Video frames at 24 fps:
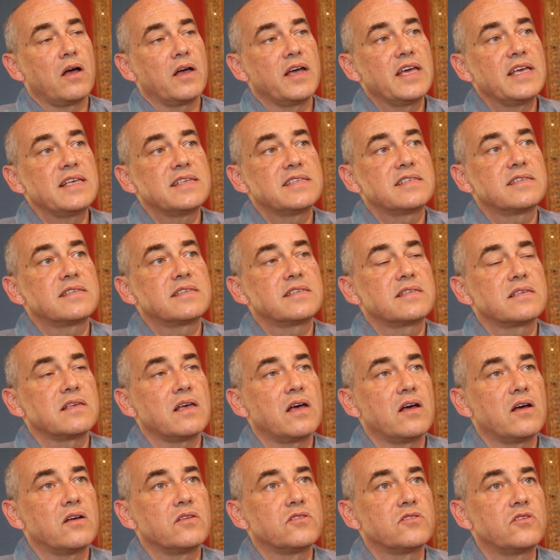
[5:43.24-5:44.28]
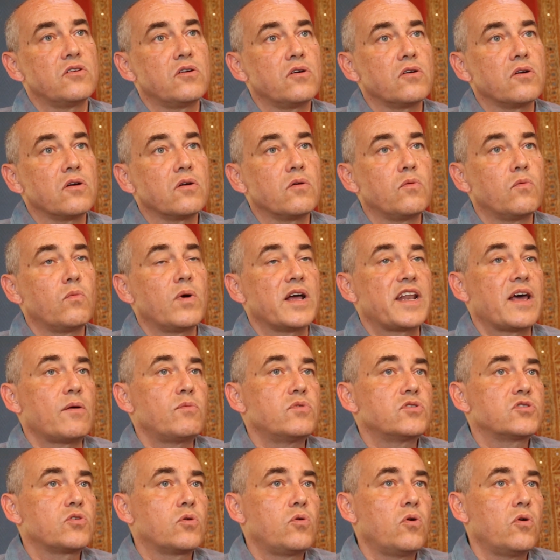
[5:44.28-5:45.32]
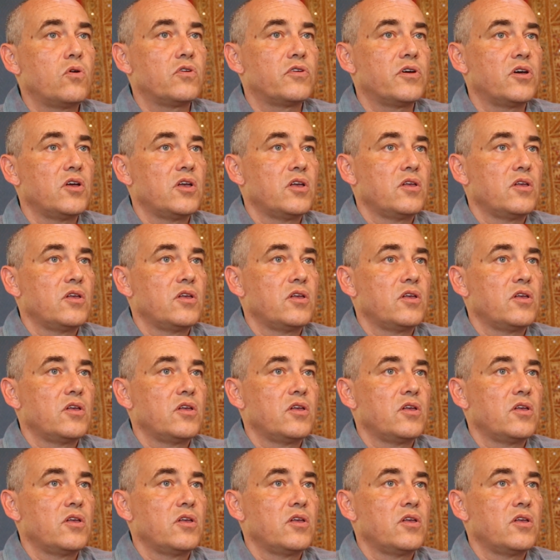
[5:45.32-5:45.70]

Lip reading: is what I would call